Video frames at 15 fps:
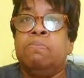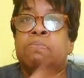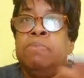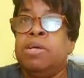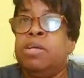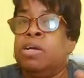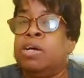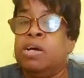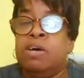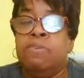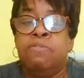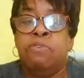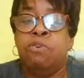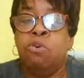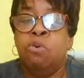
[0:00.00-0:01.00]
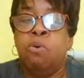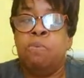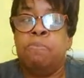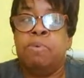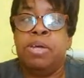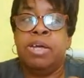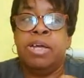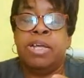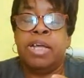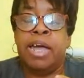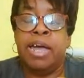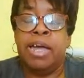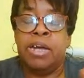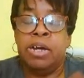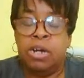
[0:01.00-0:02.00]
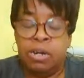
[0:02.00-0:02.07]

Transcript: a cover or be it a